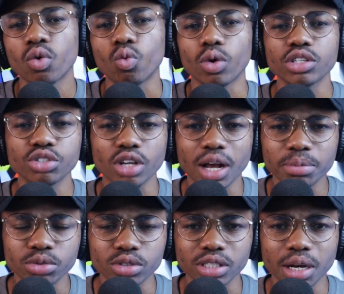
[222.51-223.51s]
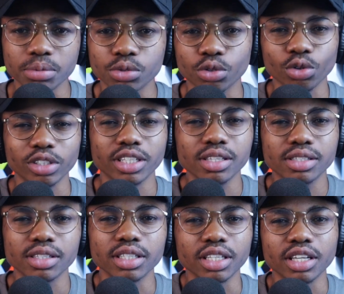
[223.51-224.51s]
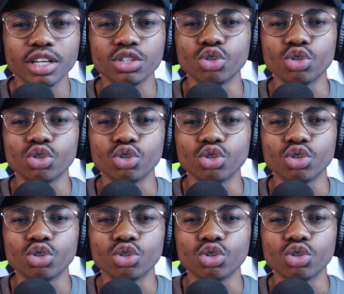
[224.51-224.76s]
Once you come to terms with your destiny,